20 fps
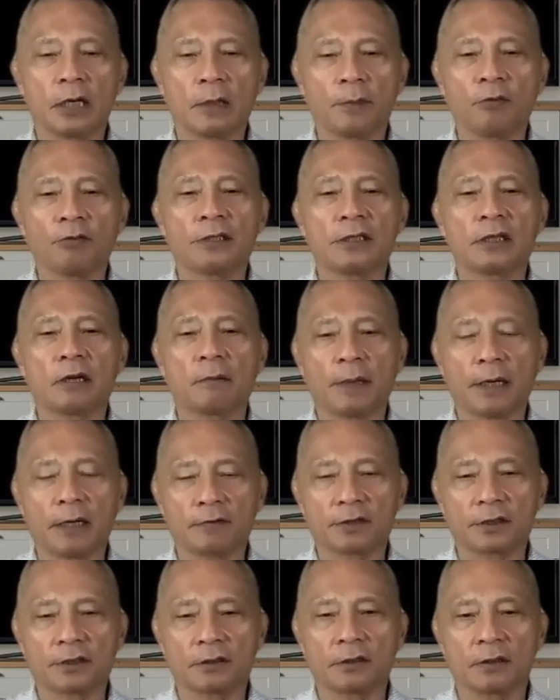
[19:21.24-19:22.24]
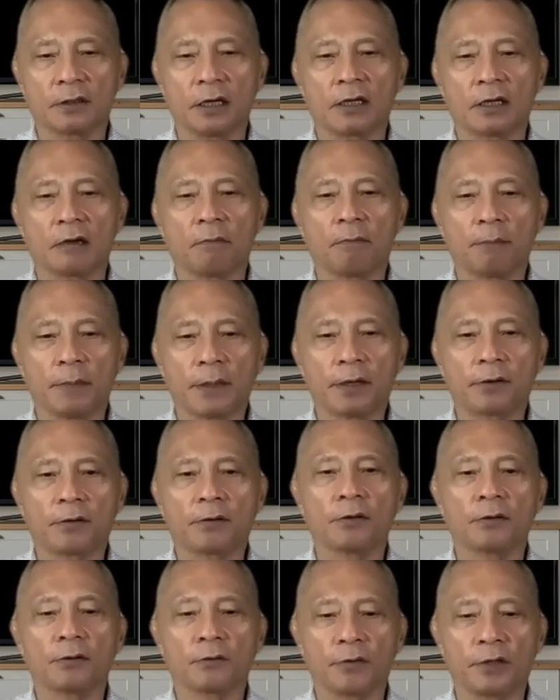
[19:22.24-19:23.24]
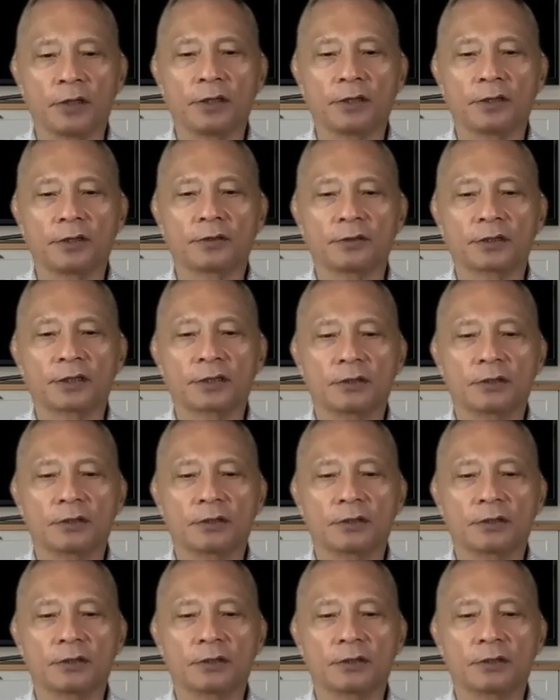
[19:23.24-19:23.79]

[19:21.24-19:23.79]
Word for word: double the amount in a mere two years.